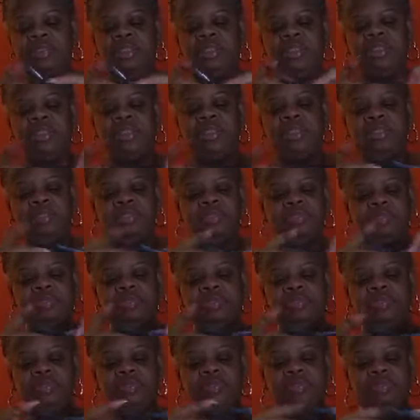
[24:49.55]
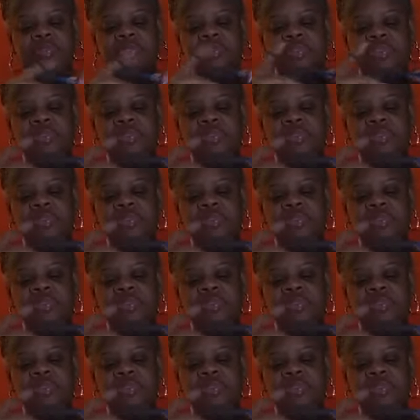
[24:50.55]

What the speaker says: and everything,